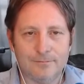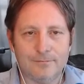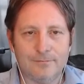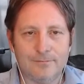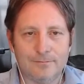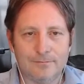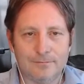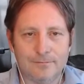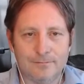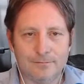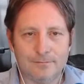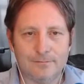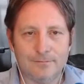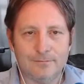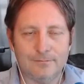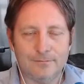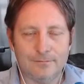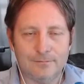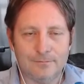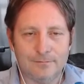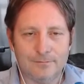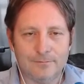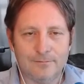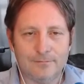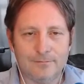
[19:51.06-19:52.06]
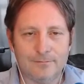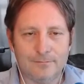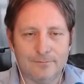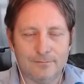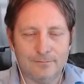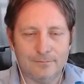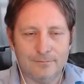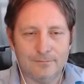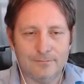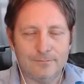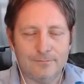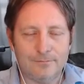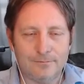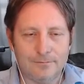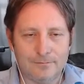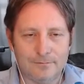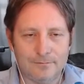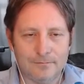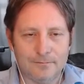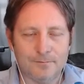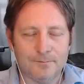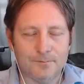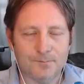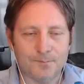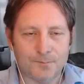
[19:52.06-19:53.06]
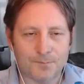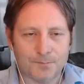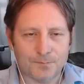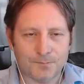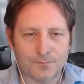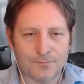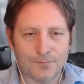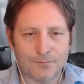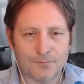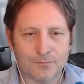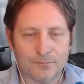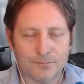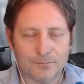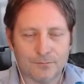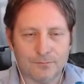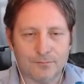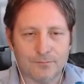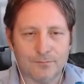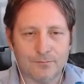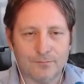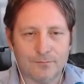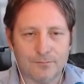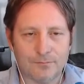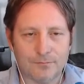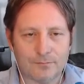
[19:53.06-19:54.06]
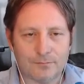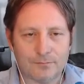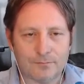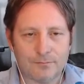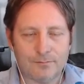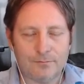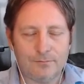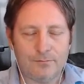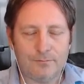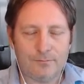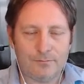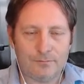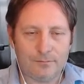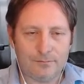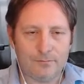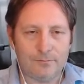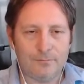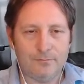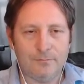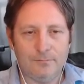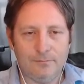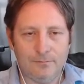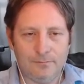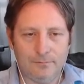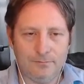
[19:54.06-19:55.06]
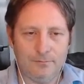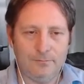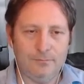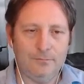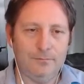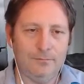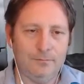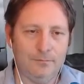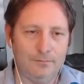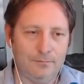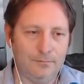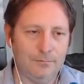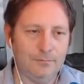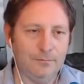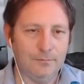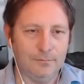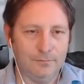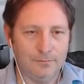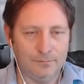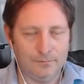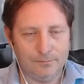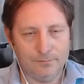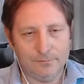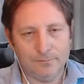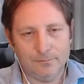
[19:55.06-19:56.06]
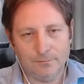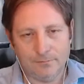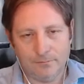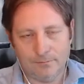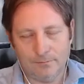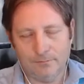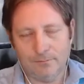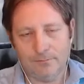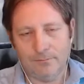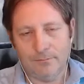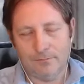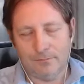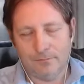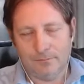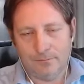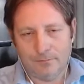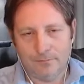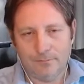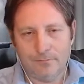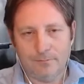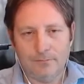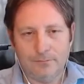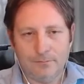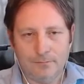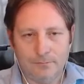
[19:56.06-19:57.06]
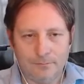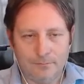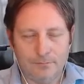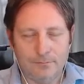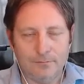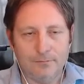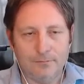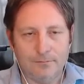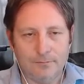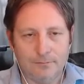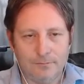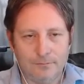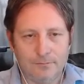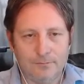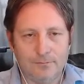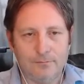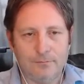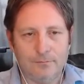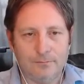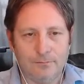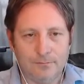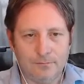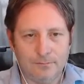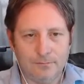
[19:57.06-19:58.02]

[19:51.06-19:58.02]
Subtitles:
The person shown says nothing.